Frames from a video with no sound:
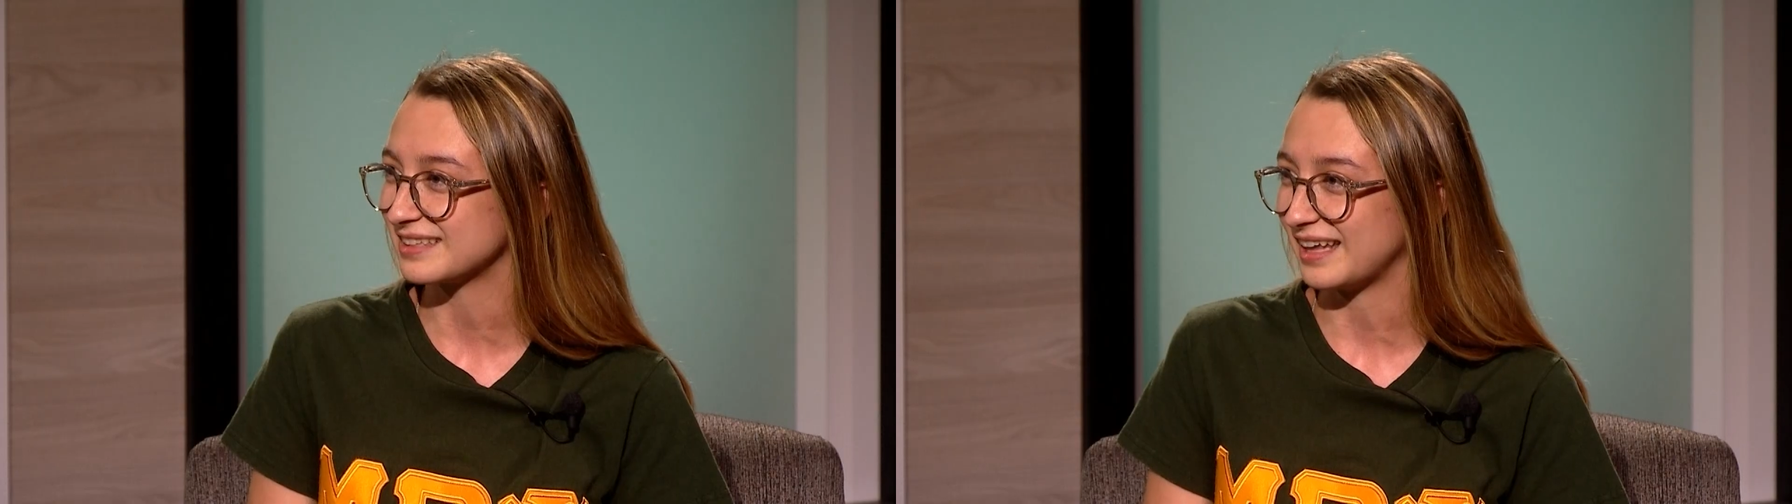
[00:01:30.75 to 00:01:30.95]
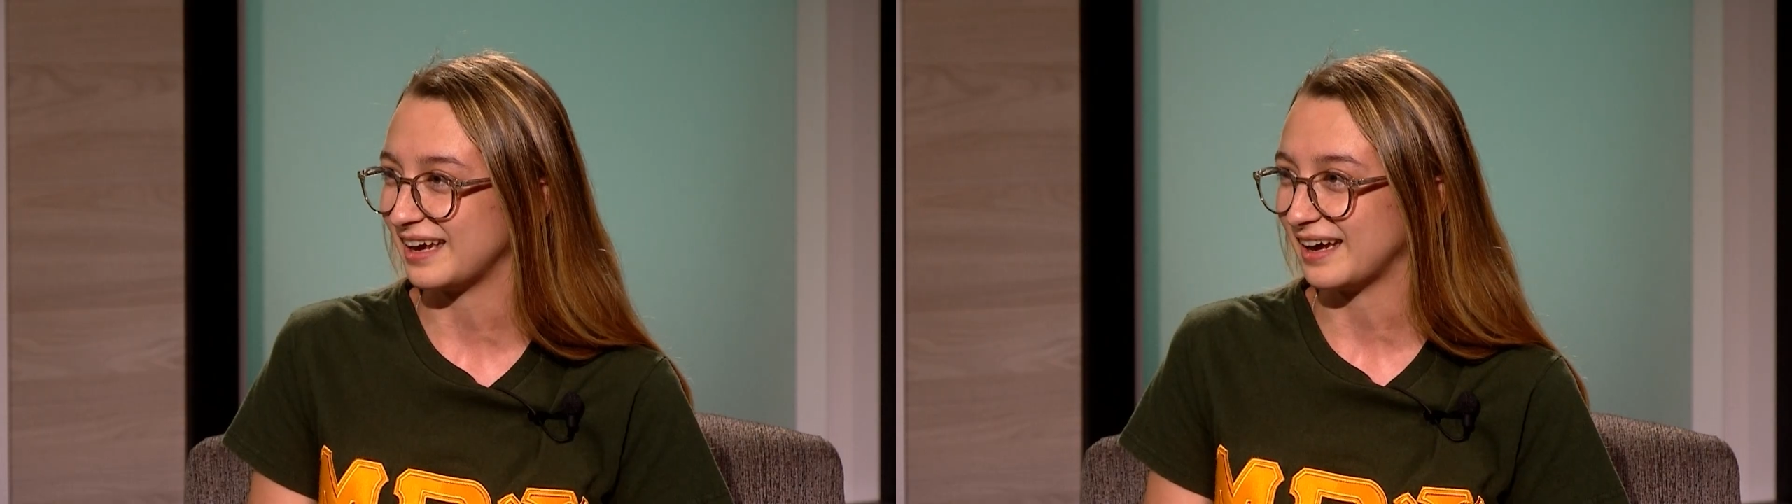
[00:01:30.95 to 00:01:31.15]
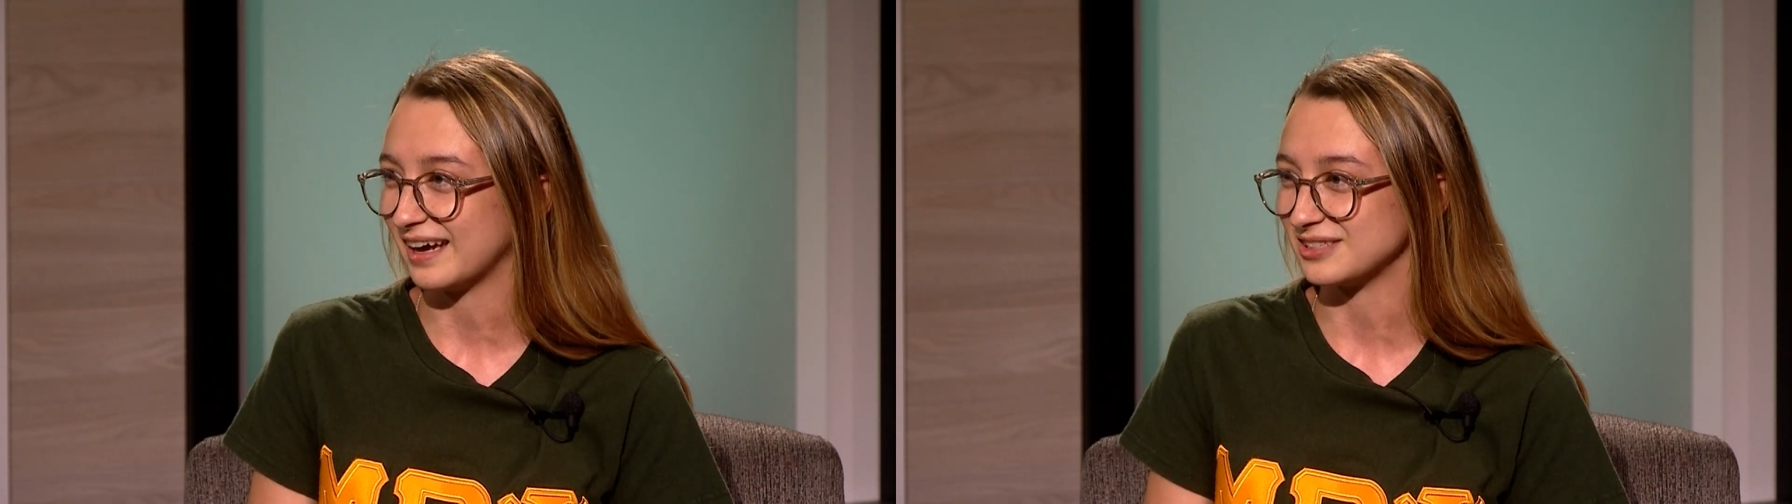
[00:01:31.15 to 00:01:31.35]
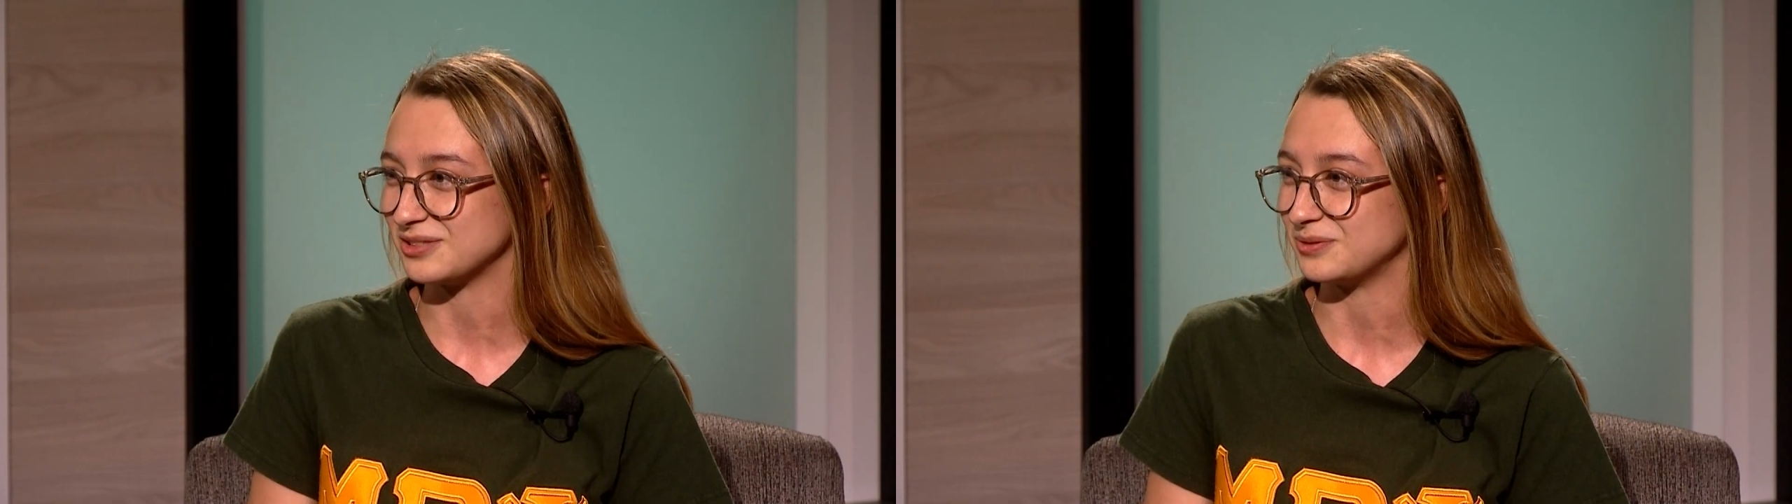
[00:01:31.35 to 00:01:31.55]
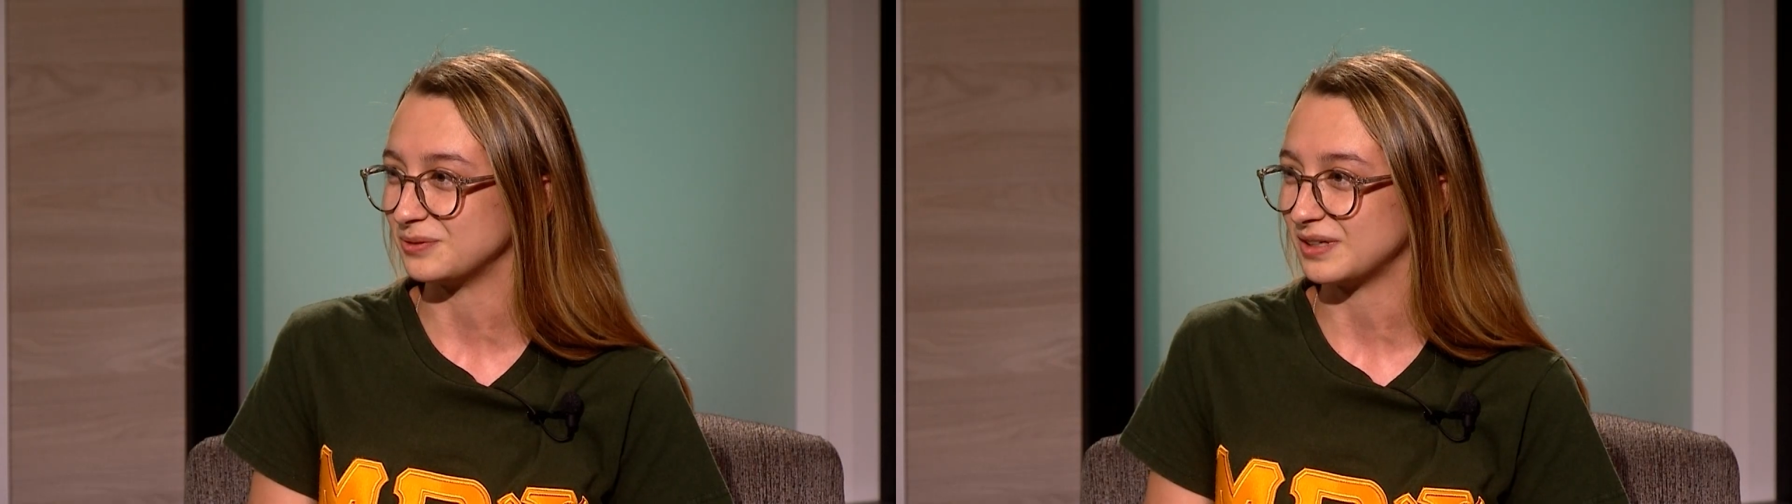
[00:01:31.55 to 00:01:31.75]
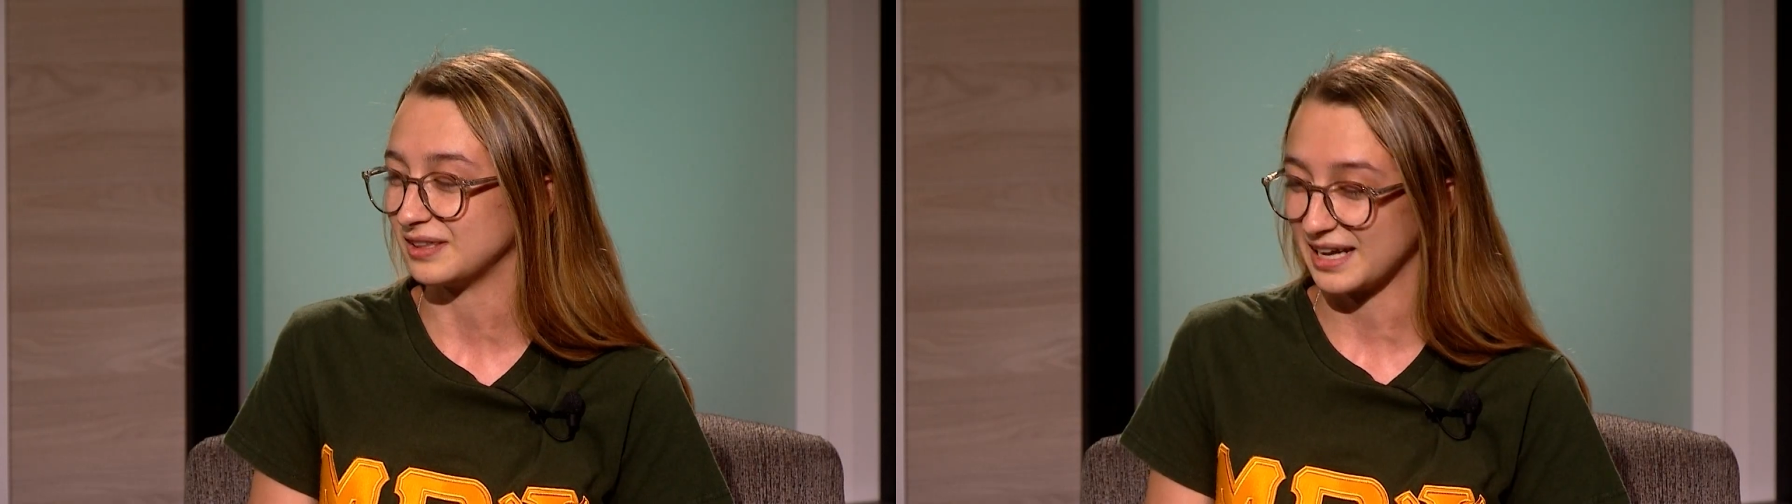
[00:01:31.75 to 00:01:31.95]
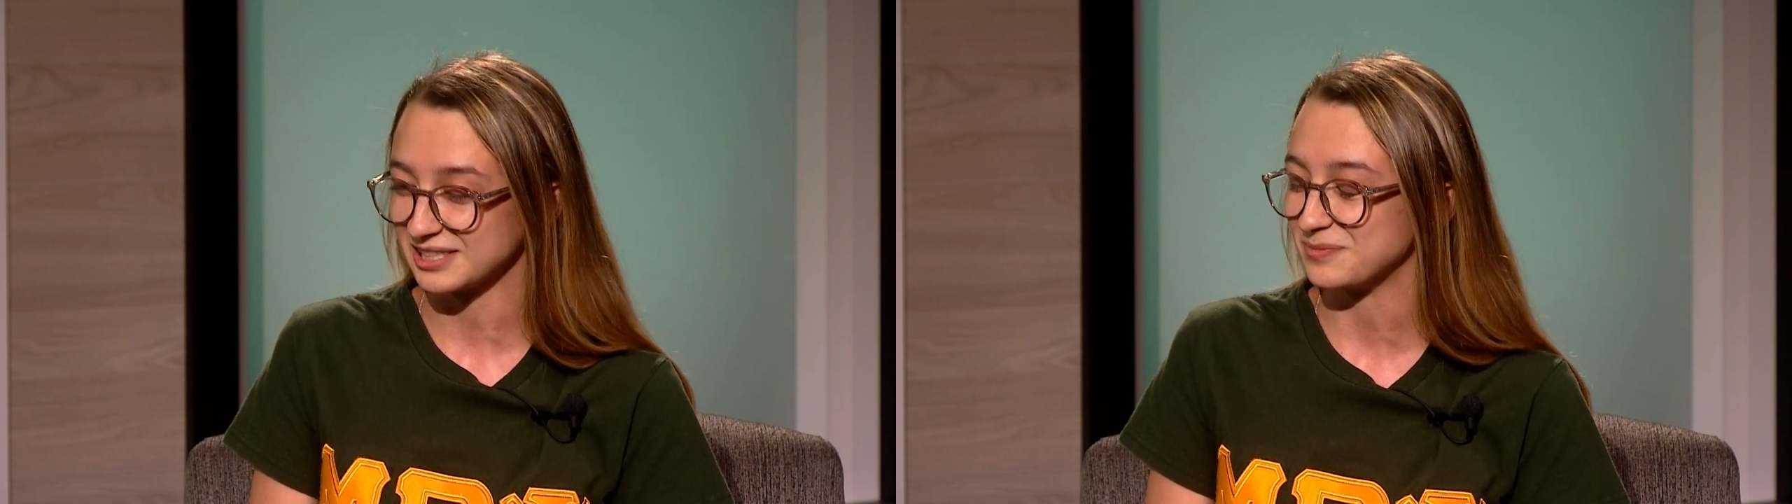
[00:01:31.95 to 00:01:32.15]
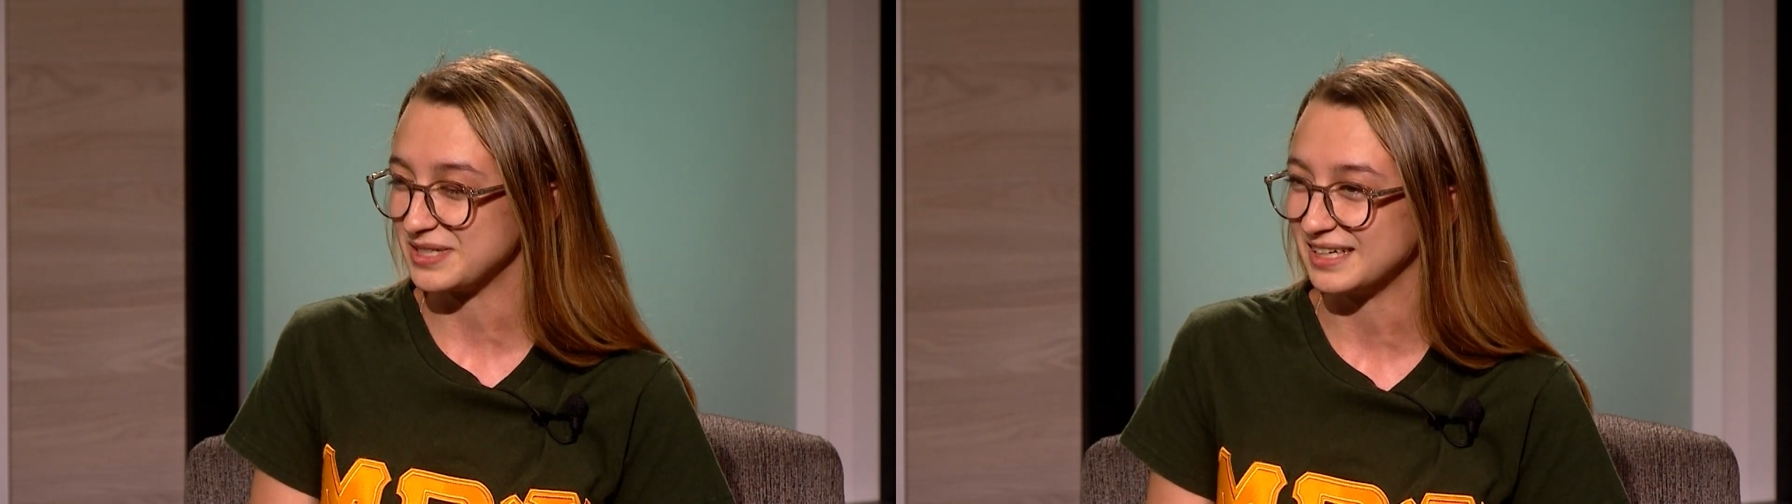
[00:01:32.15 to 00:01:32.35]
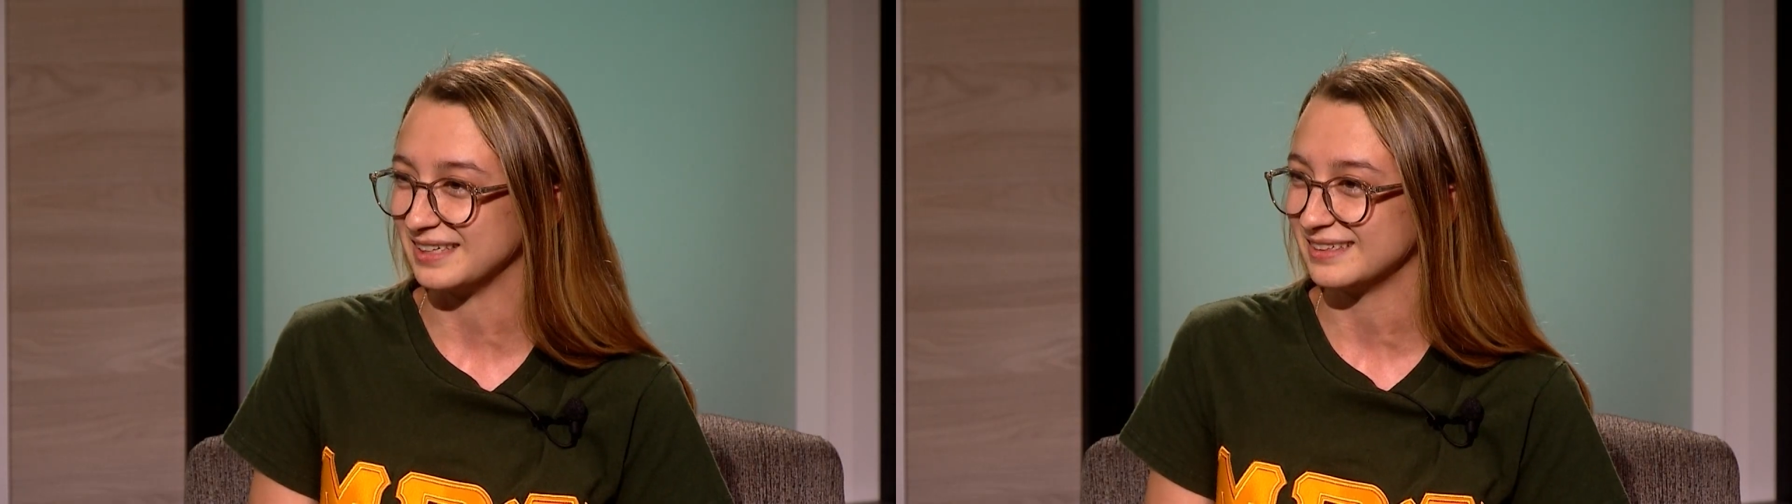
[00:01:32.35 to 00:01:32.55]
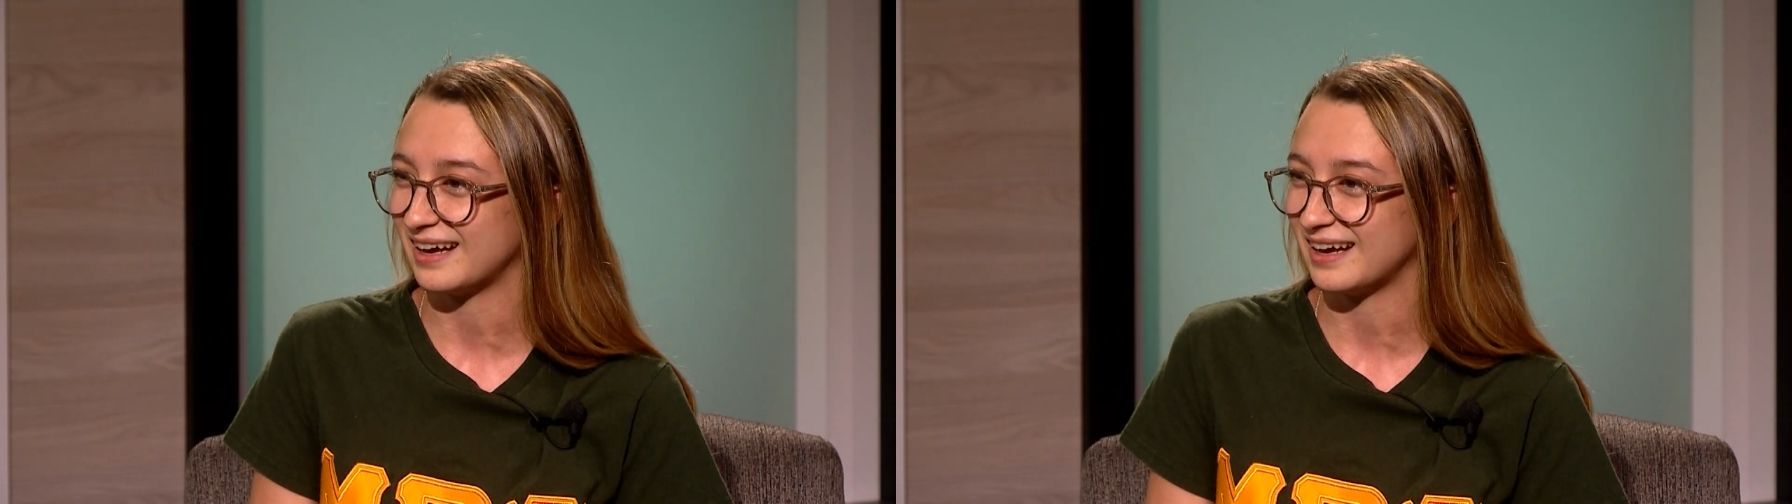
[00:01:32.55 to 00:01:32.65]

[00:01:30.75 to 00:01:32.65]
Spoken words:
They had to elect me in.